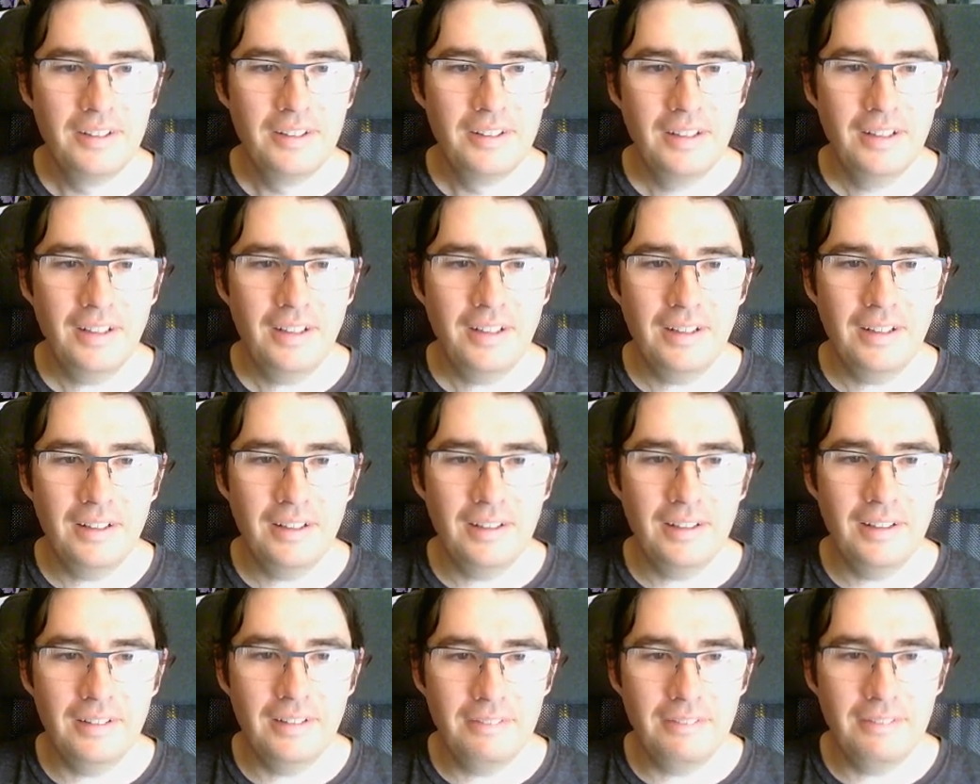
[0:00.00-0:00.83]

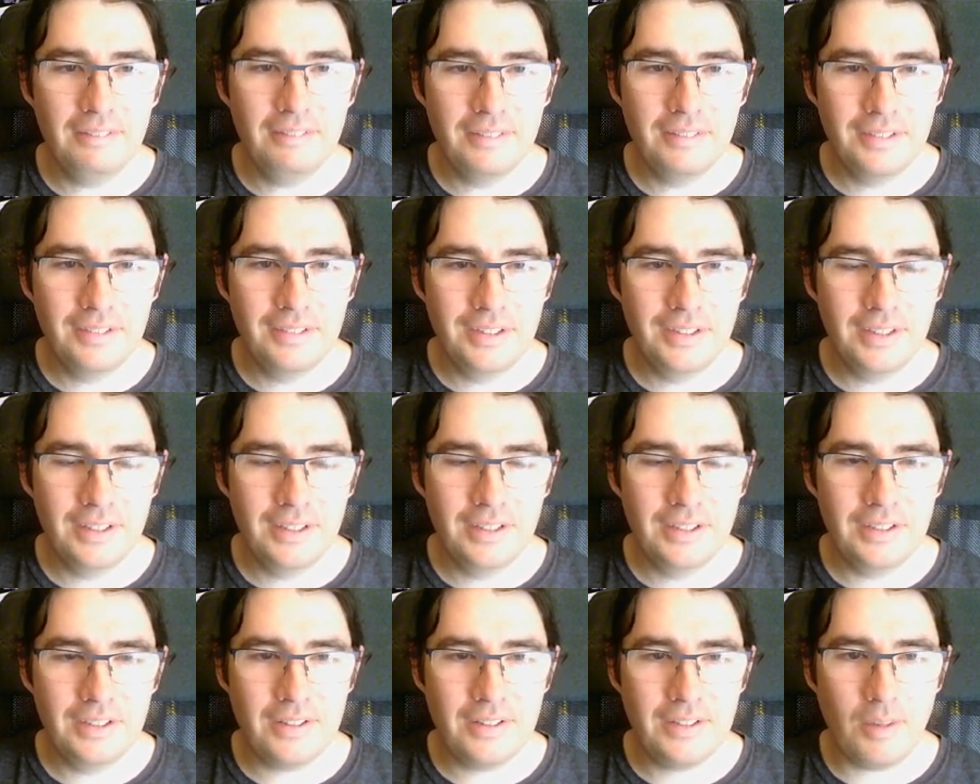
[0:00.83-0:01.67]

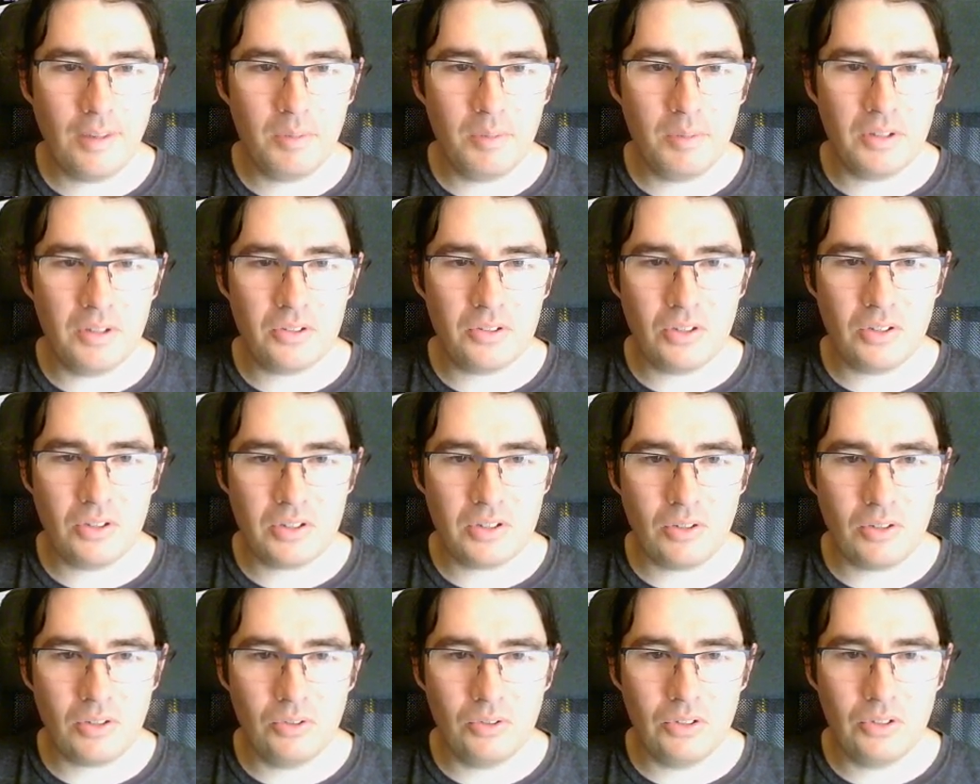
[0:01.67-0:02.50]
some of the stretch
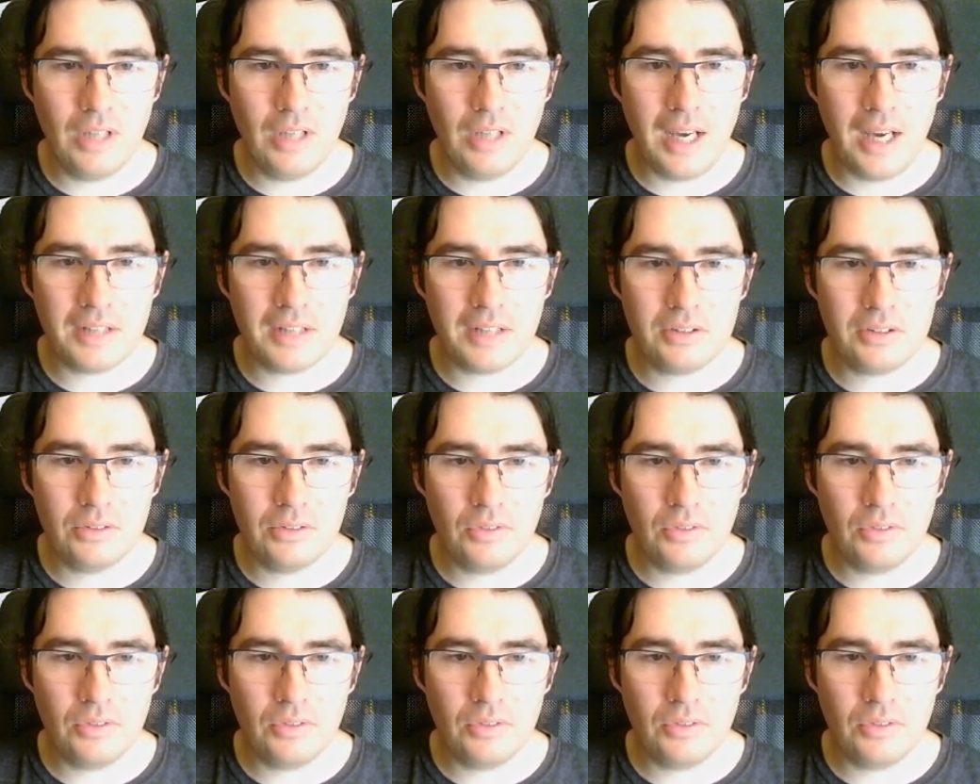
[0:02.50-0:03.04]
goals in action.